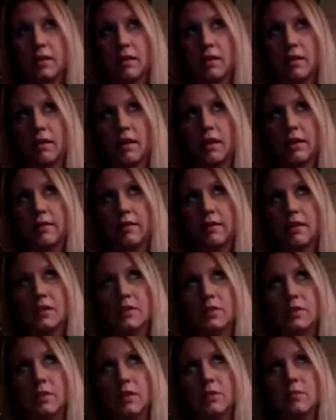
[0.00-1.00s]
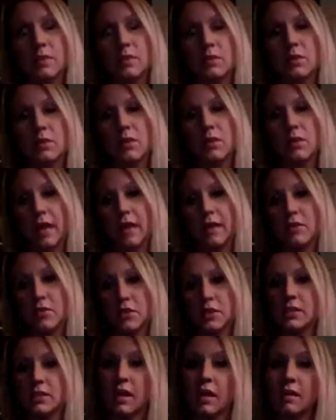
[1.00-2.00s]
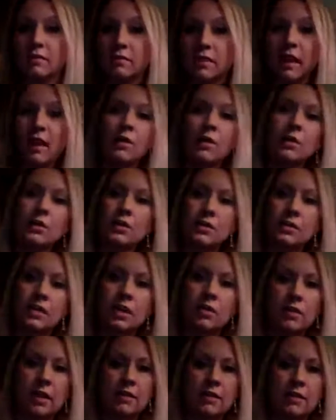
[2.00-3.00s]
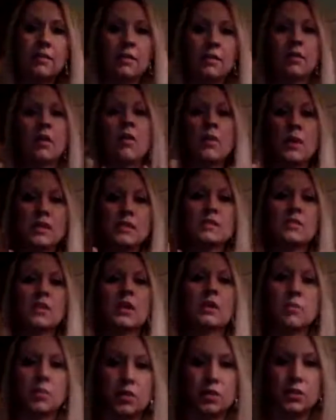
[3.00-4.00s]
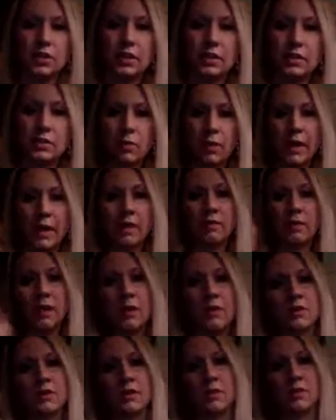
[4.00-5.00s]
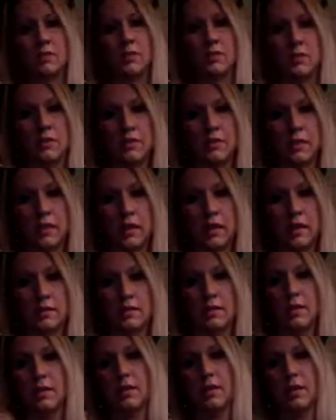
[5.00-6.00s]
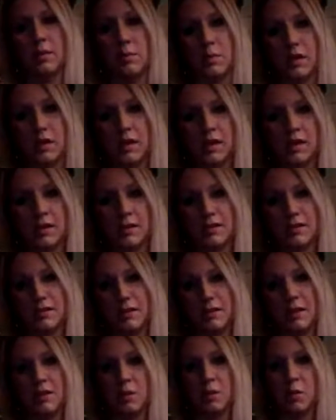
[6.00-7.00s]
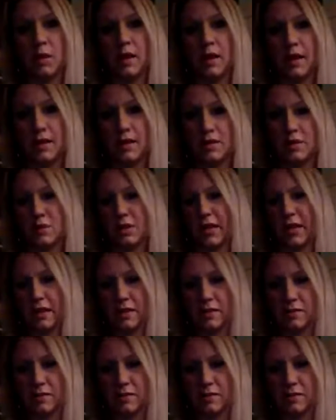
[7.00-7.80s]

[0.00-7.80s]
I think sometimes it's okay to just allow yourself, rather than always trying to push things away, allow yourself to feel things, because otherwise you're kind of